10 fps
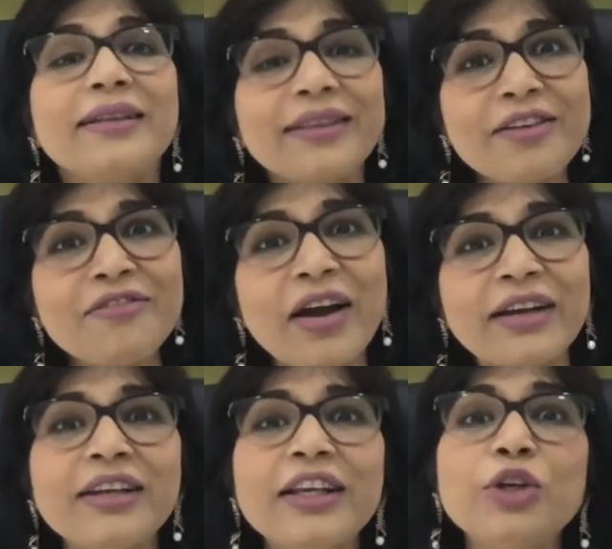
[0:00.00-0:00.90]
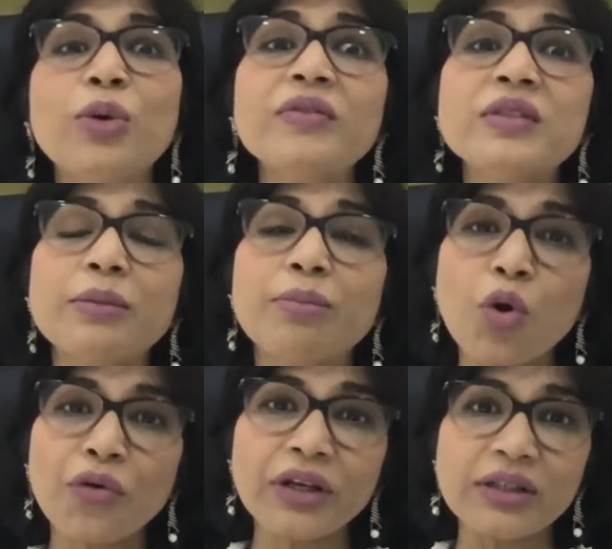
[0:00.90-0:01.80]
Then finally you have
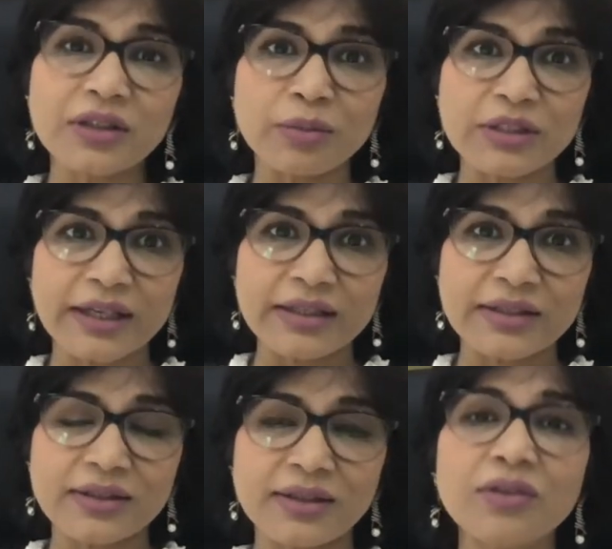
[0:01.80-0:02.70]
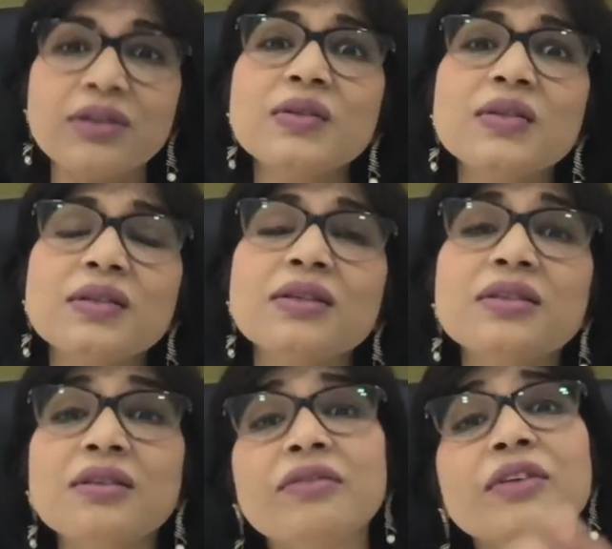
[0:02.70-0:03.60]
seborrheic dermatitis. Now this is a
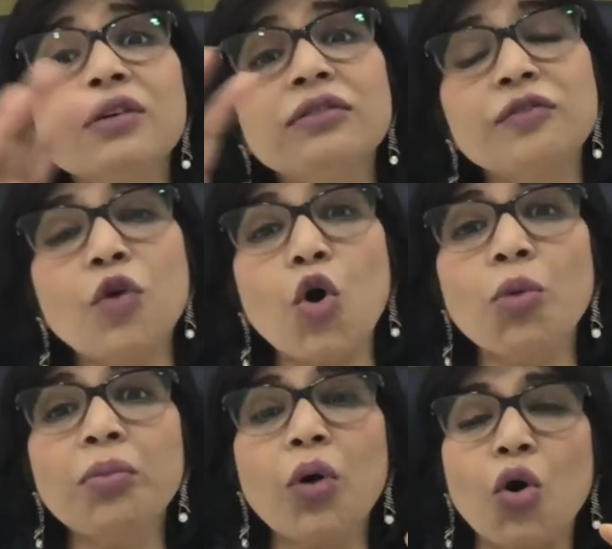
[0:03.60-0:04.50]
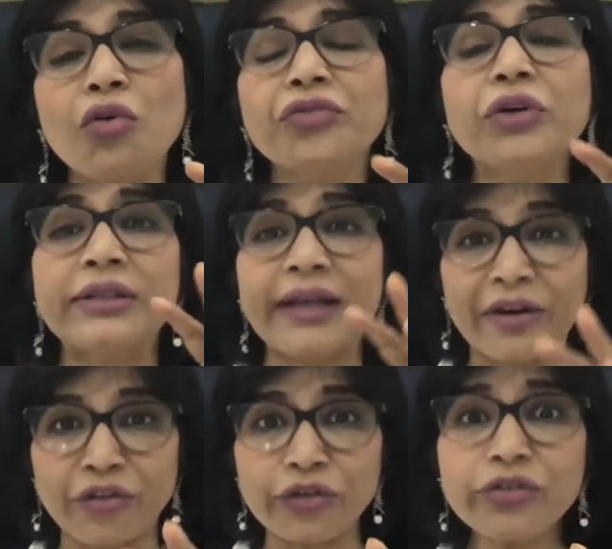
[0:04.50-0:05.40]
severe form of
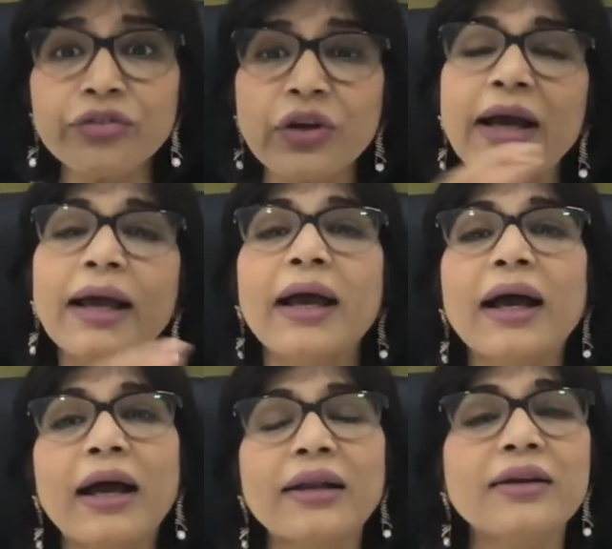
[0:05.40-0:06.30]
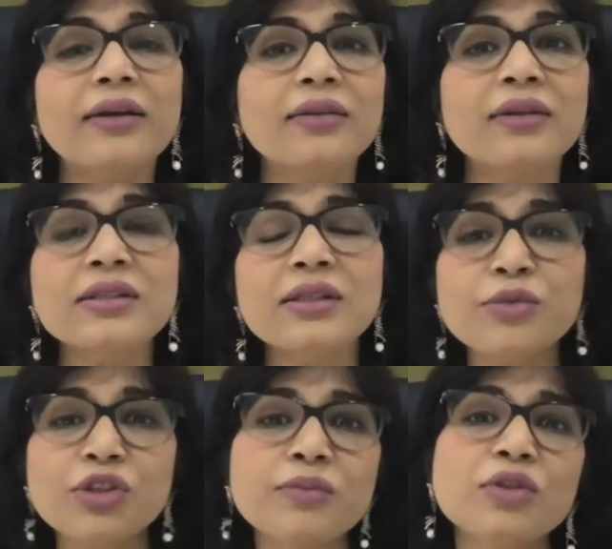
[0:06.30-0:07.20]
dandruff, and the
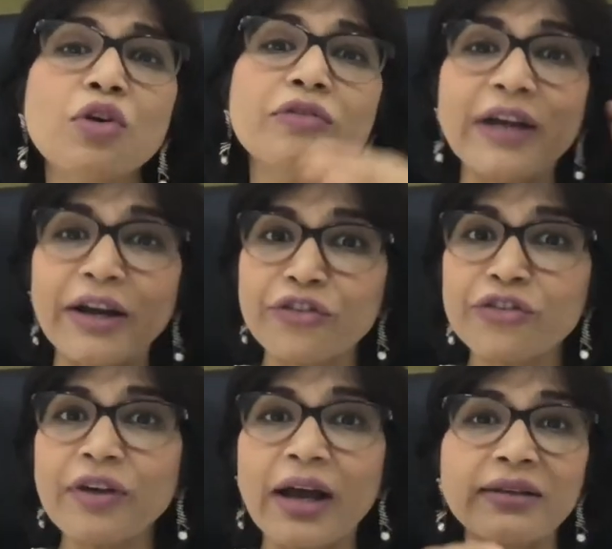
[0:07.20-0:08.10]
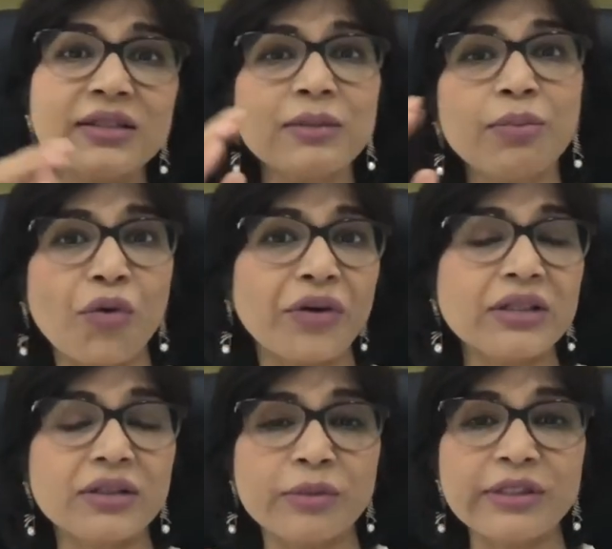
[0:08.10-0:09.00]
symptoms of dandruff and
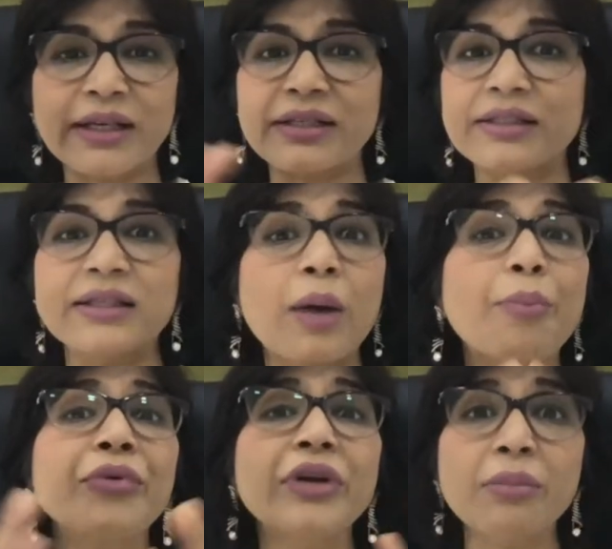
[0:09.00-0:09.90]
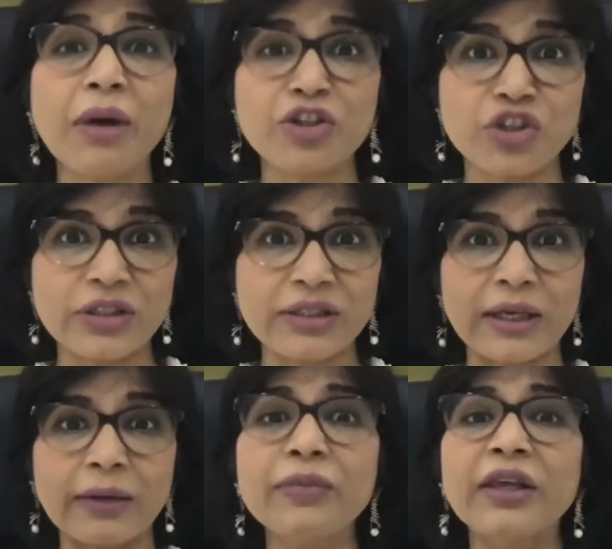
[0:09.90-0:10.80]
seborrheic dermatitis are pretty much the
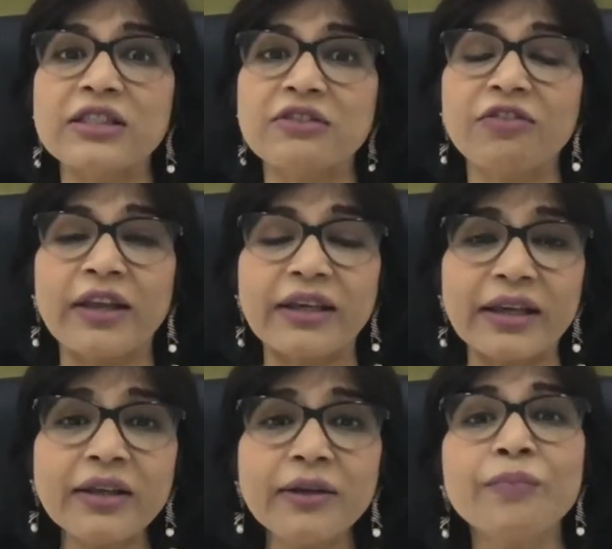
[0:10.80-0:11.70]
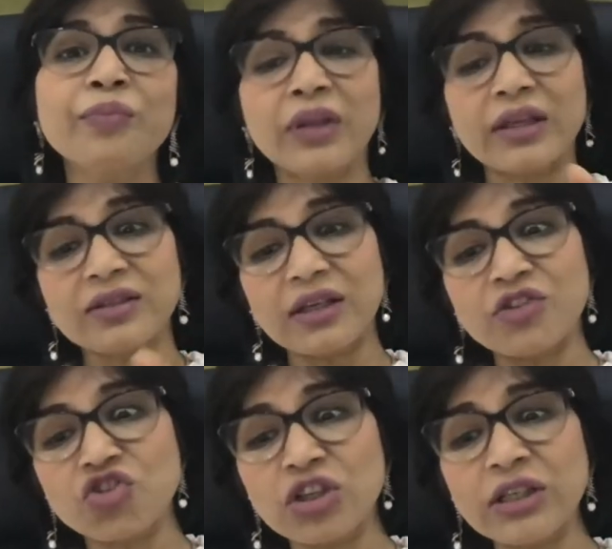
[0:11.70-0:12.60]
same. There's flaking, there's
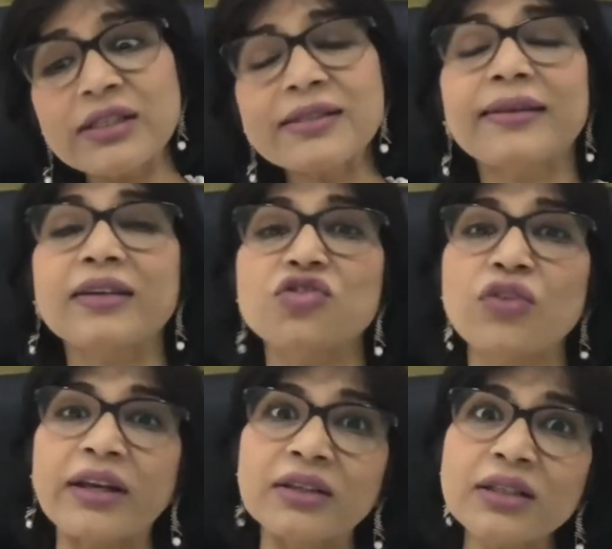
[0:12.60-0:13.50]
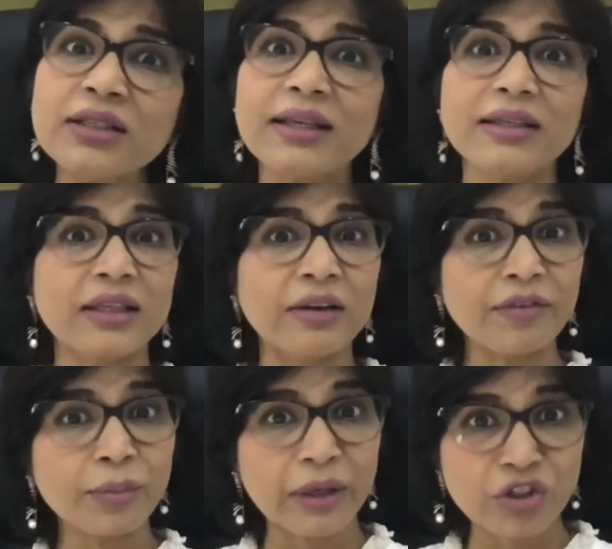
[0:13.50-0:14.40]
itchiness, there's redness, there's
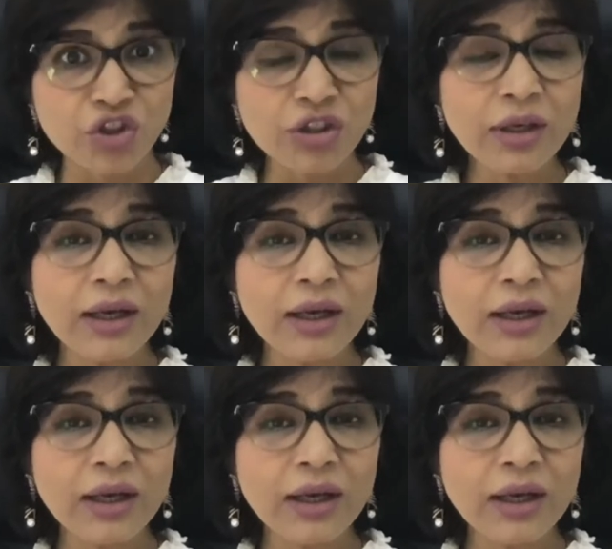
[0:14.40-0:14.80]
inflammation.